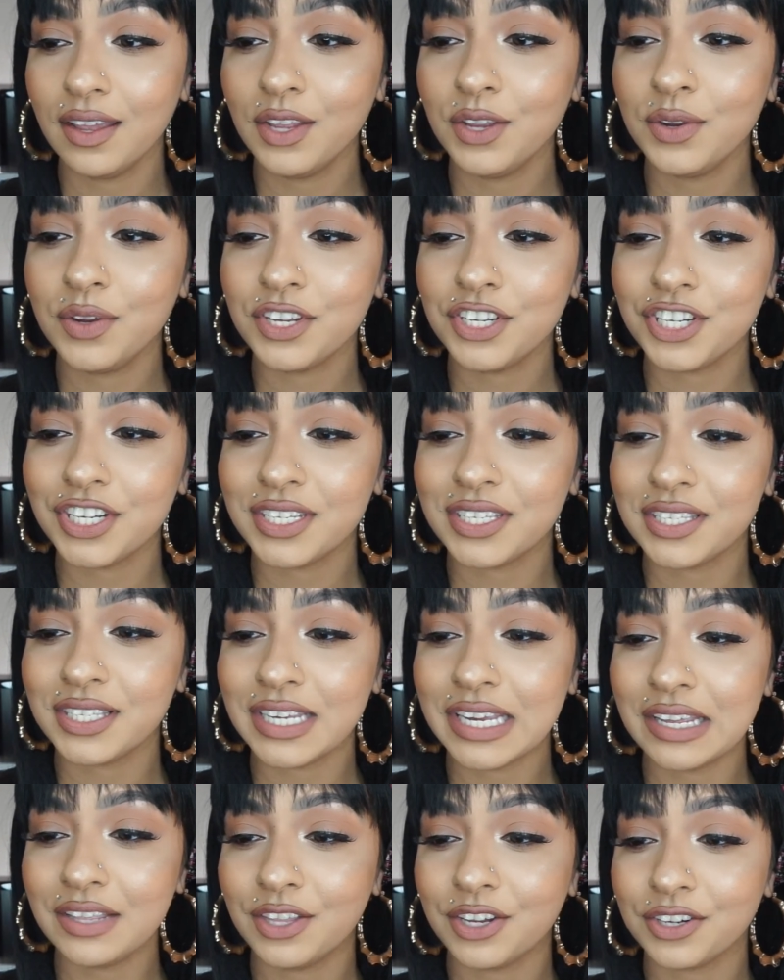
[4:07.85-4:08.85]
just
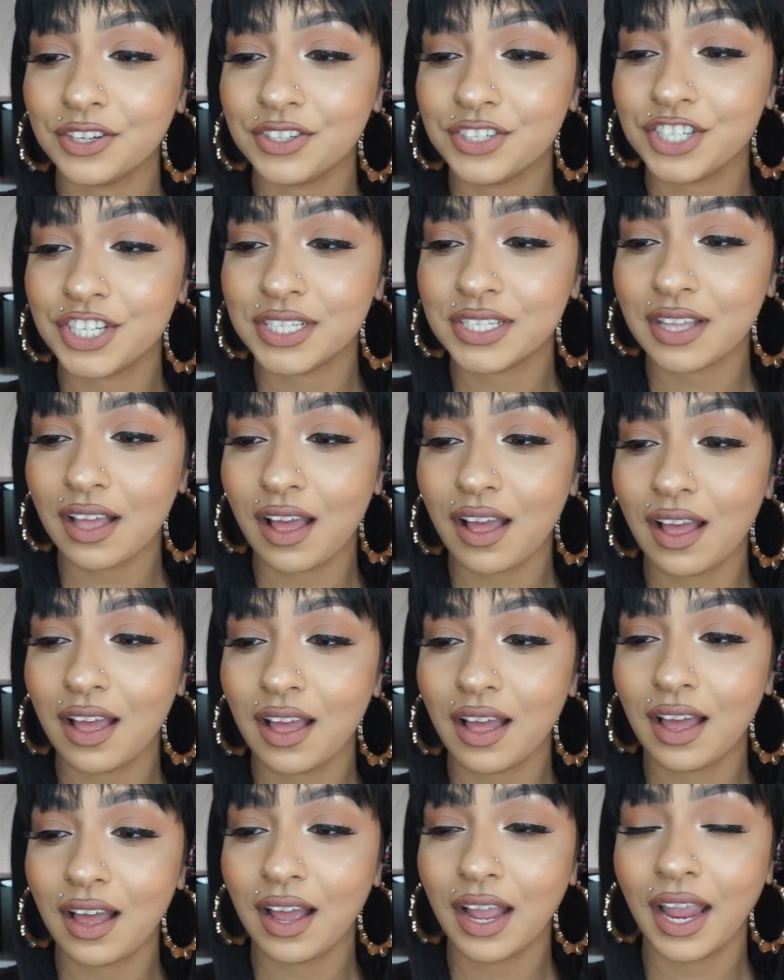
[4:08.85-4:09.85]
see there's just
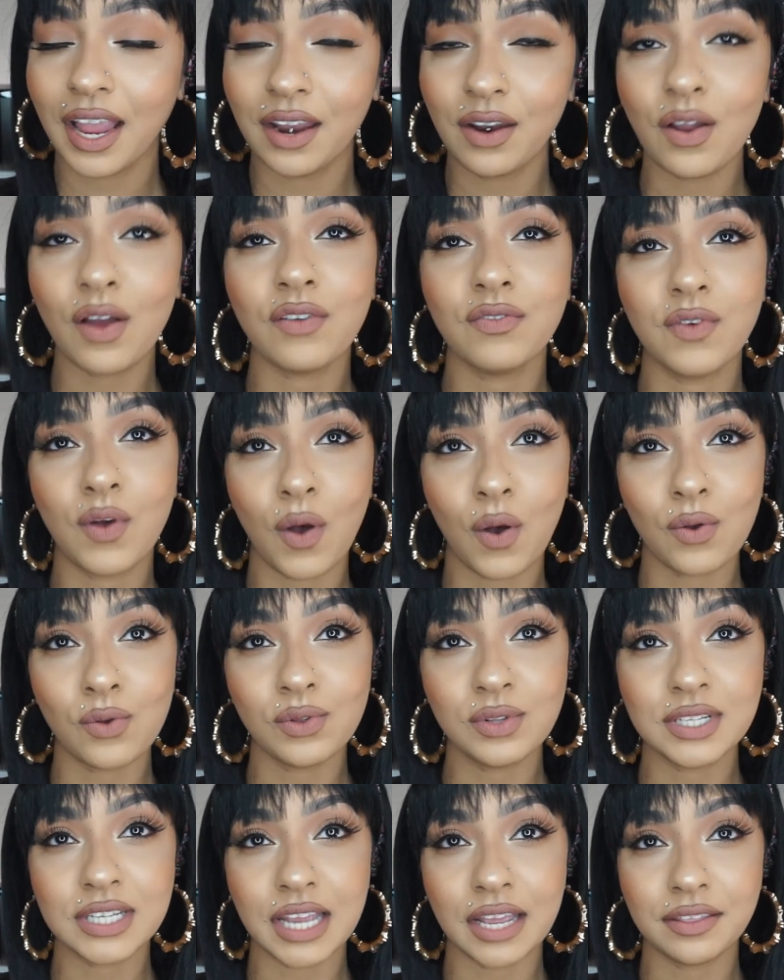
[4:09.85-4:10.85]
a hint of
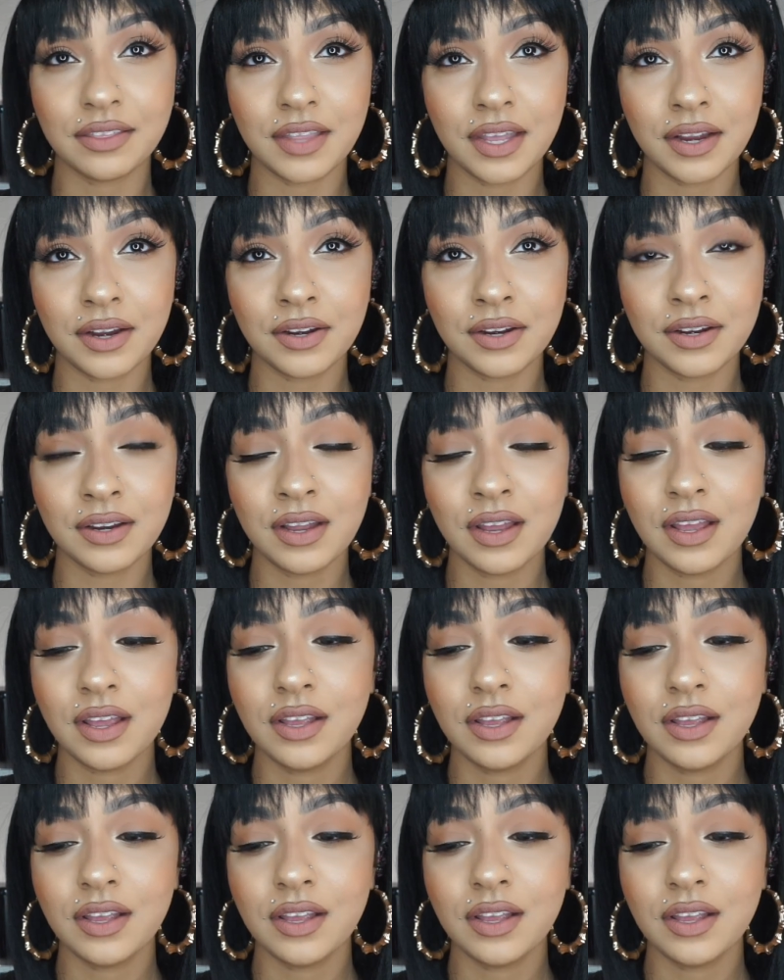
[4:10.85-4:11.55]
gold in there.